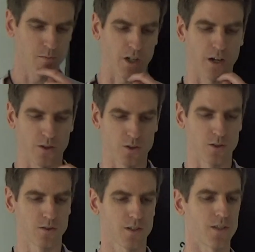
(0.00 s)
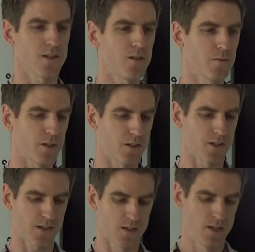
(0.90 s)
by other continuum
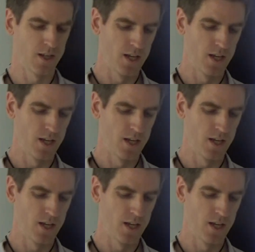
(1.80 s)
theorists,